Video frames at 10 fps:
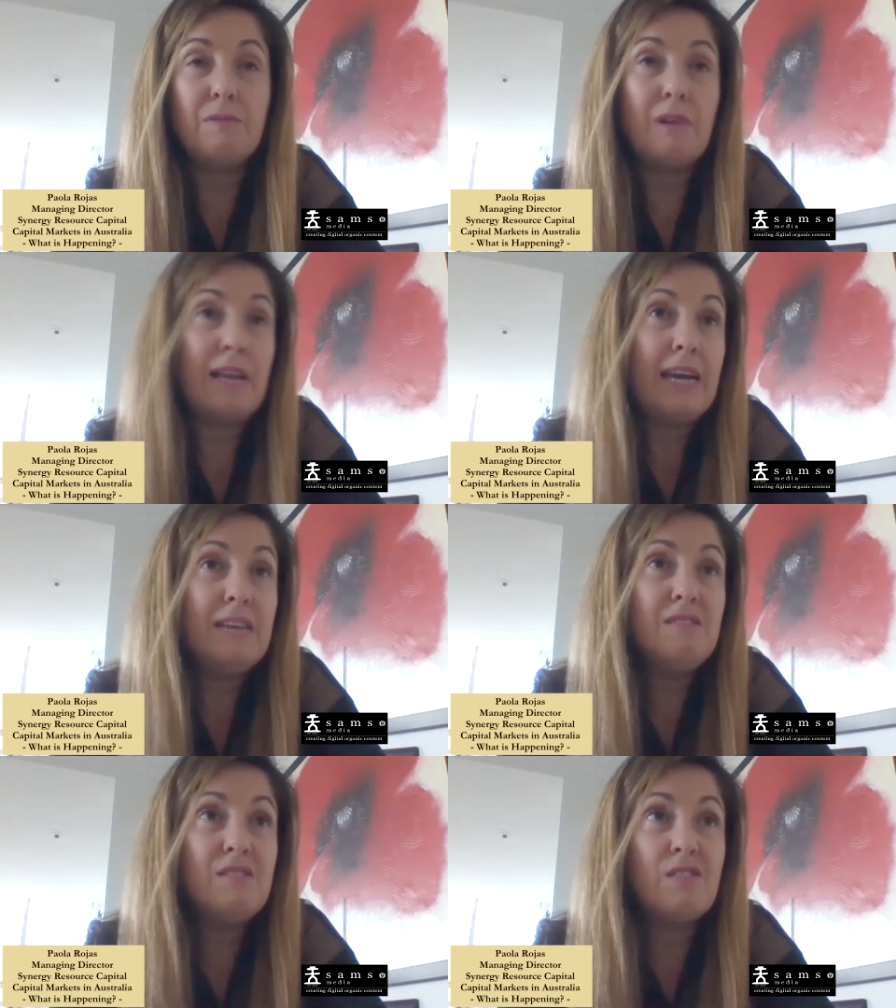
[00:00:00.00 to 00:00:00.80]

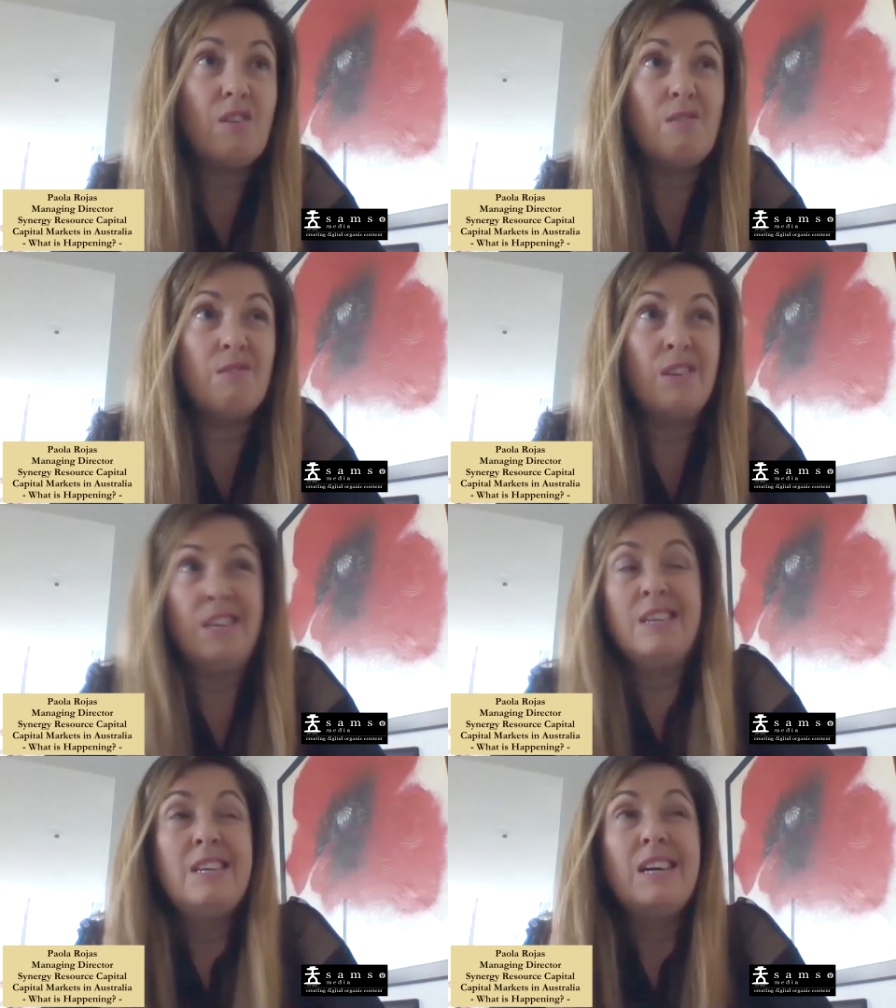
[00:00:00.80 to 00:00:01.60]
clients. So
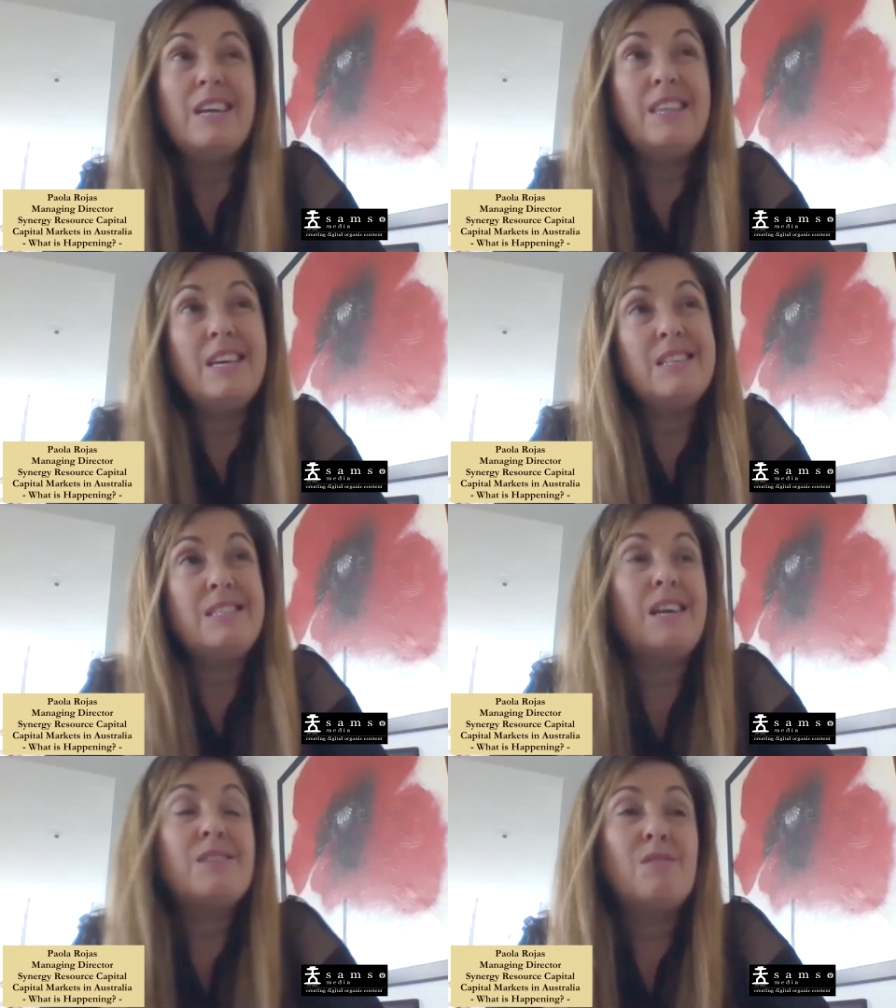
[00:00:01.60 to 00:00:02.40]
I think
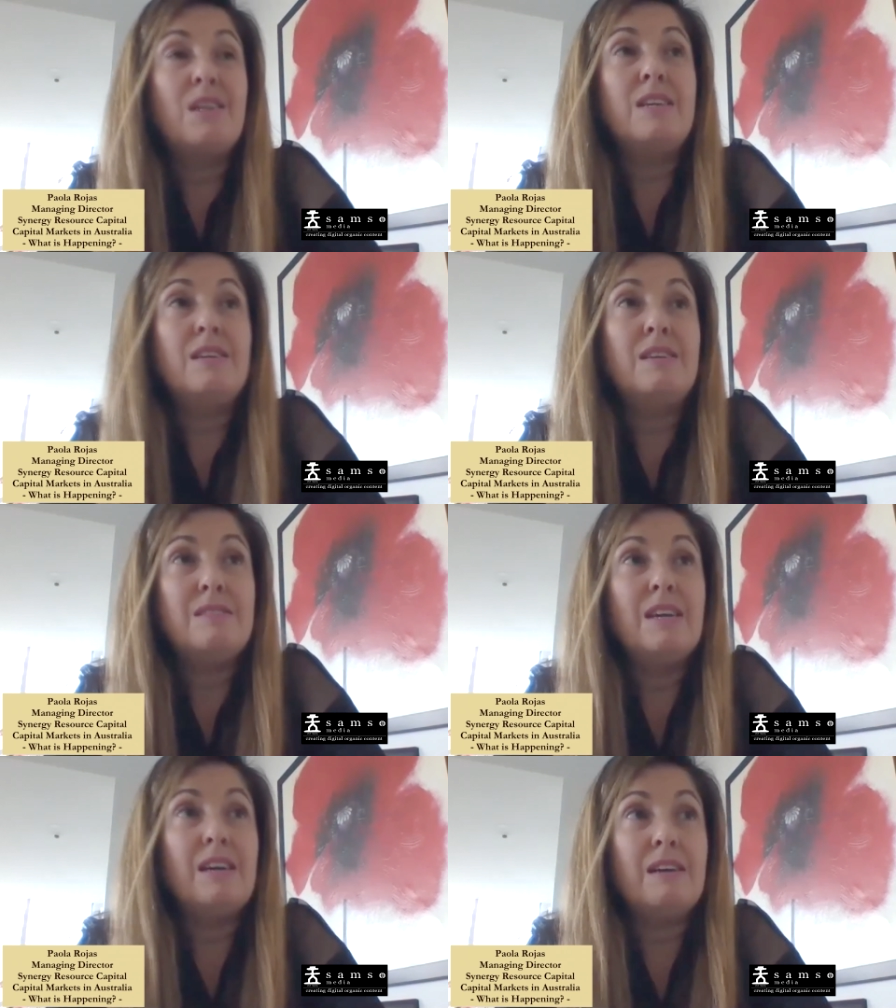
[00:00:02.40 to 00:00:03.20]
it's actually
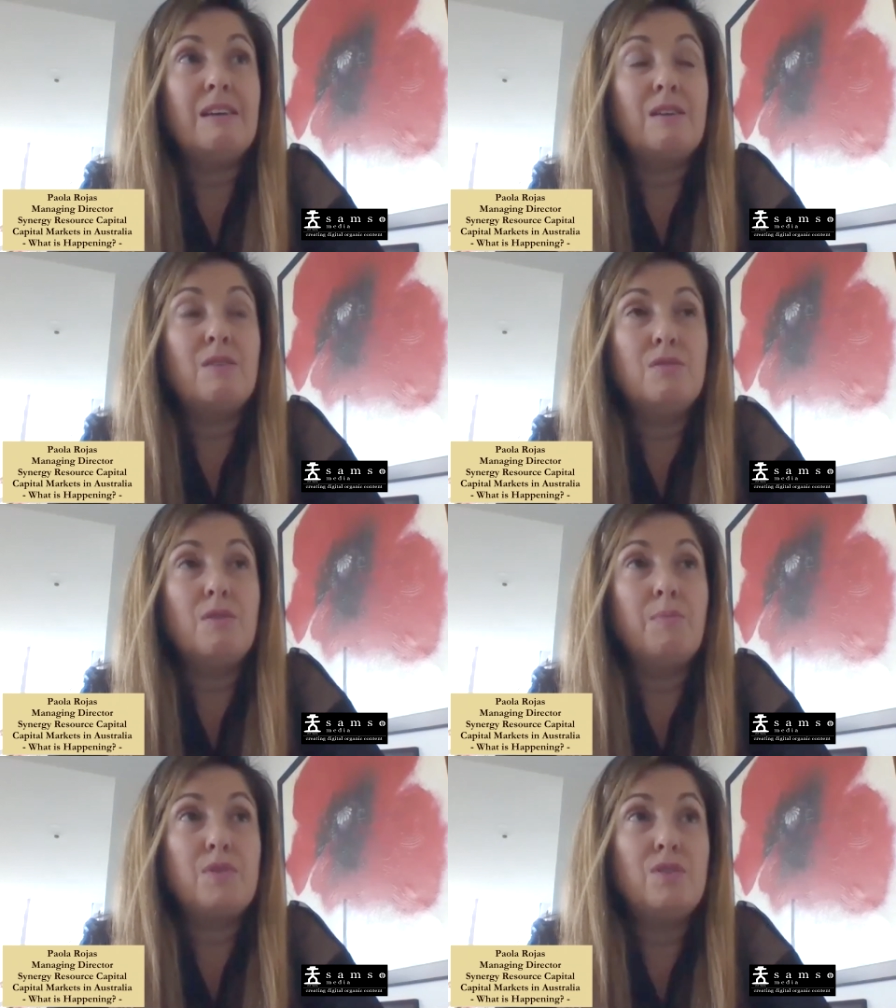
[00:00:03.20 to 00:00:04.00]
a good
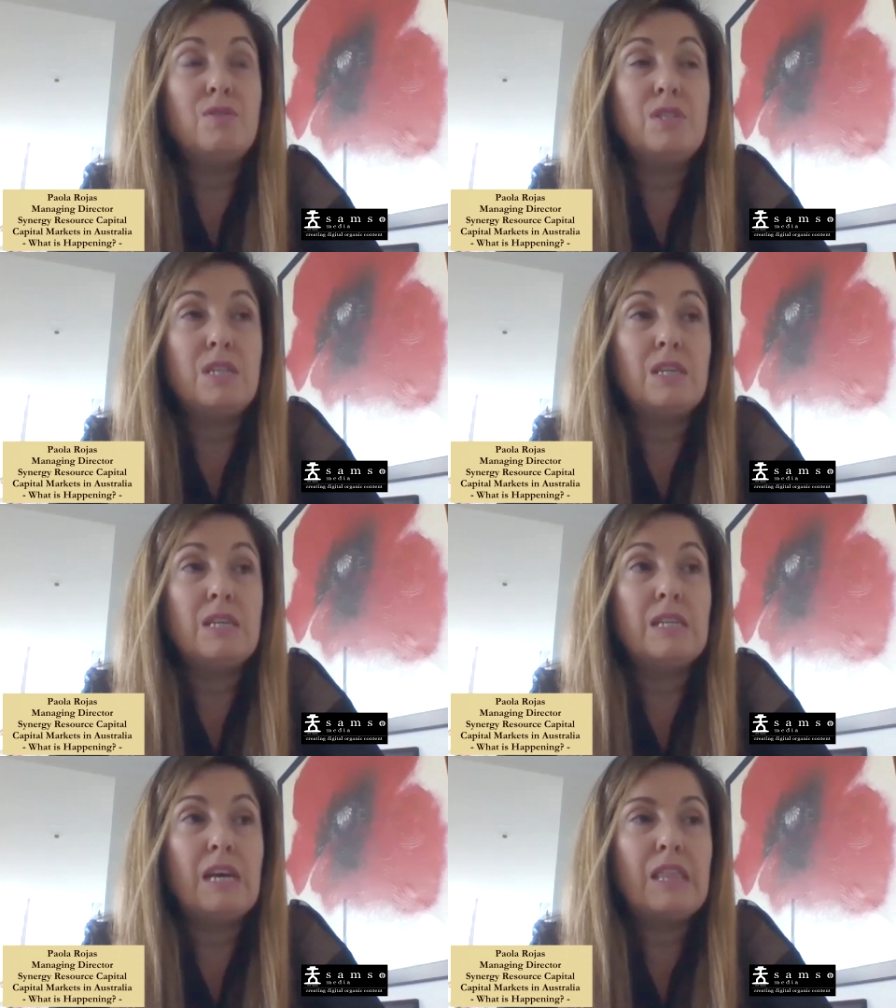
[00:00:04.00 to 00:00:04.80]
opportunity,
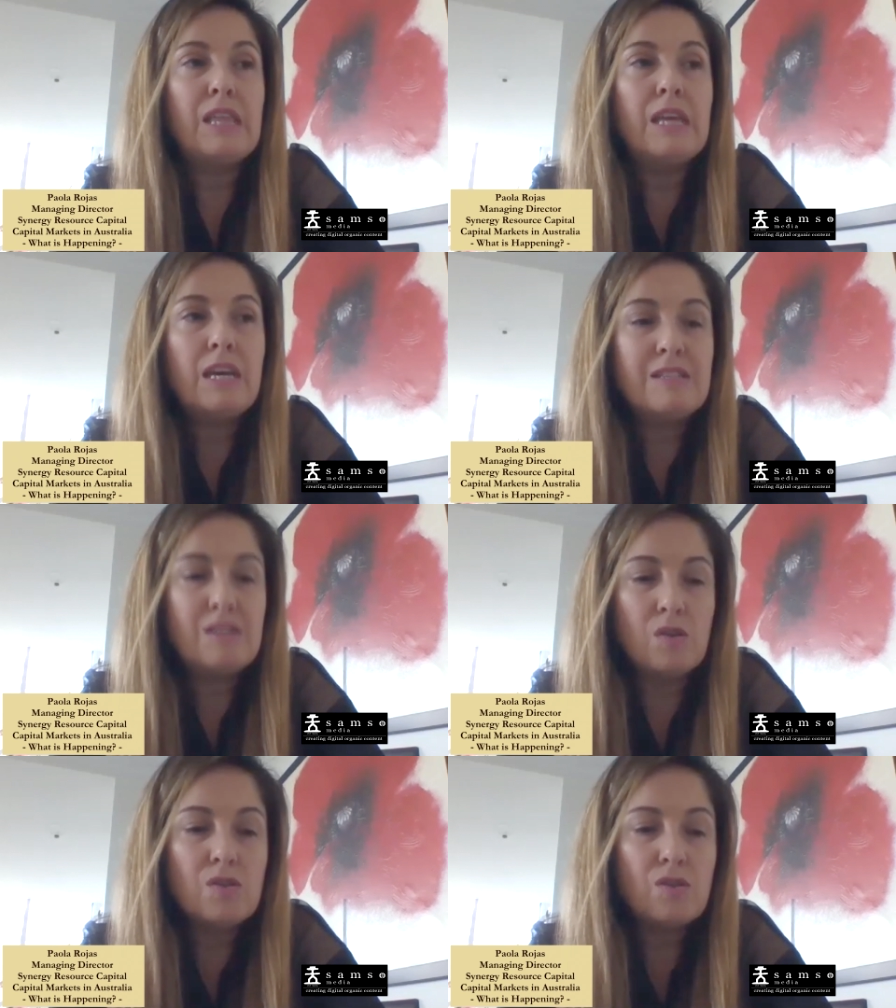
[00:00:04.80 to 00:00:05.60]
and I think
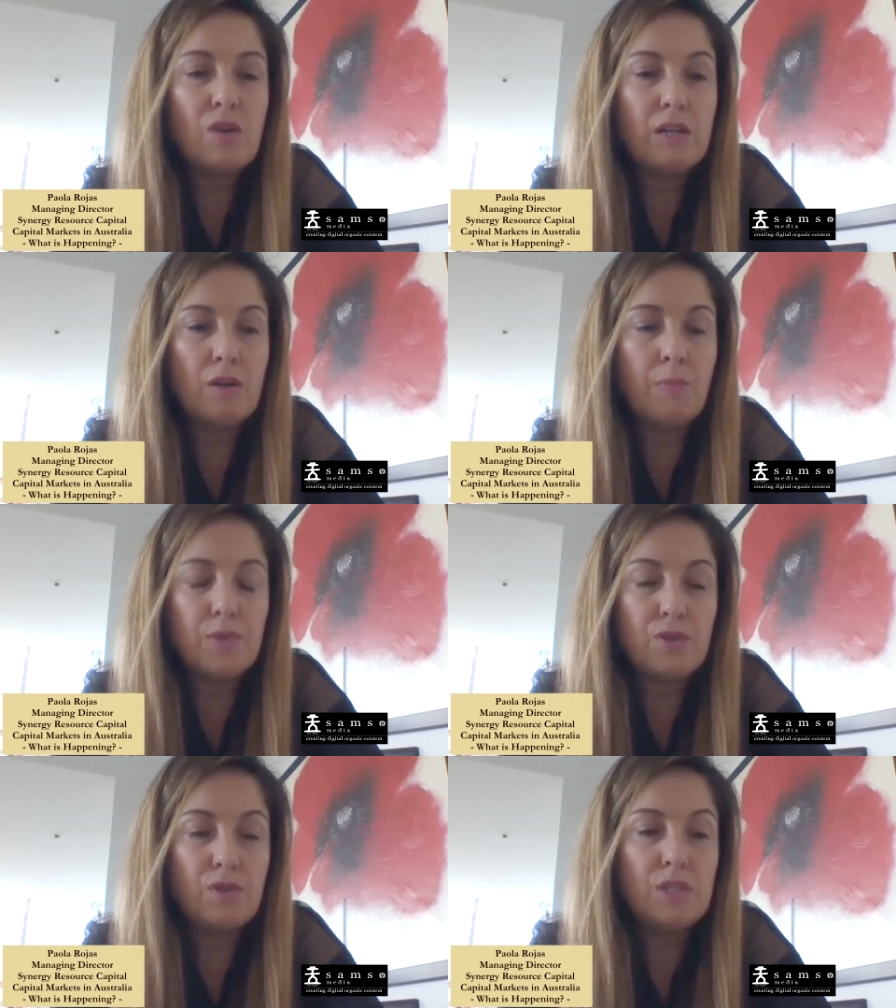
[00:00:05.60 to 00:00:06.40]
it's also an
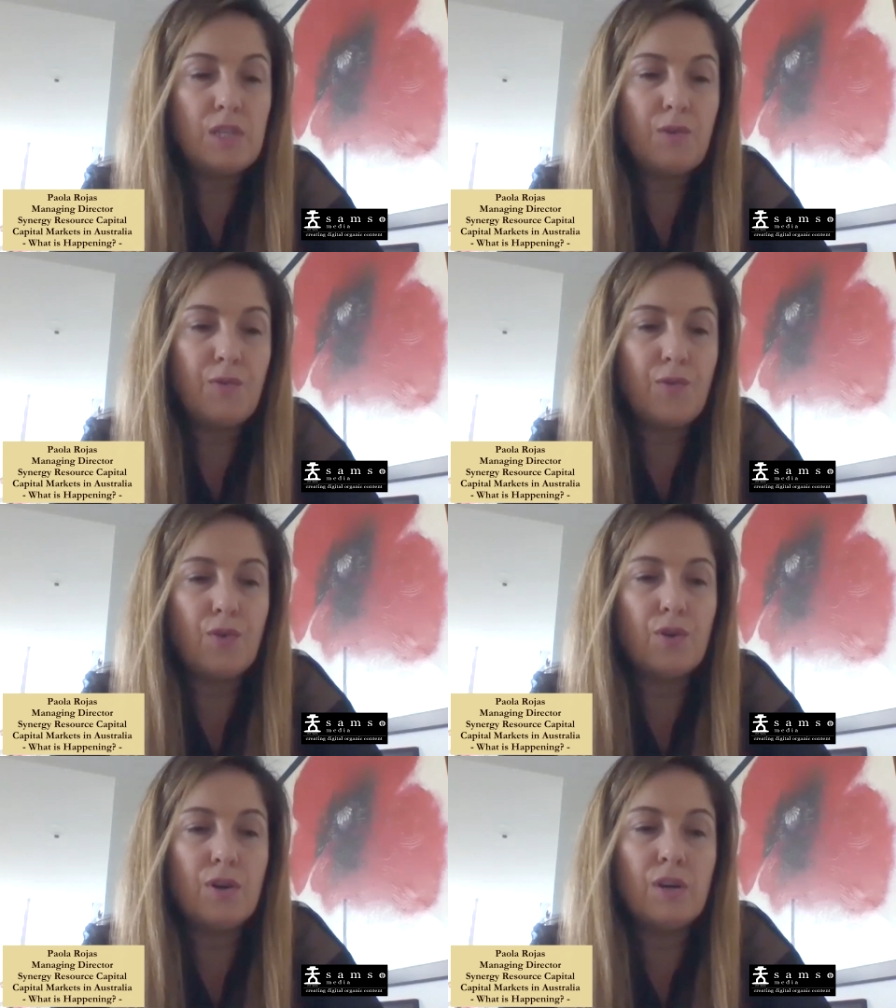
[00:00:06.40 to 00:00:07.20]
opportunity
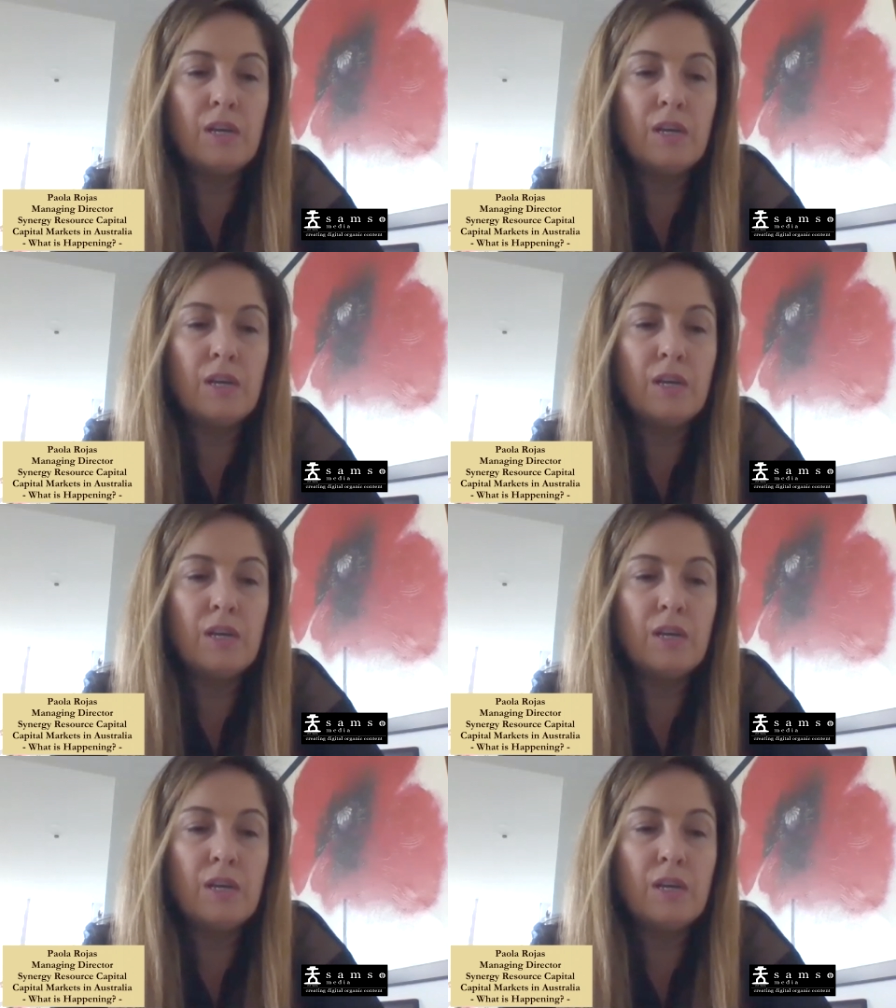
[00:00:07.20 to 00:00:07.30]
for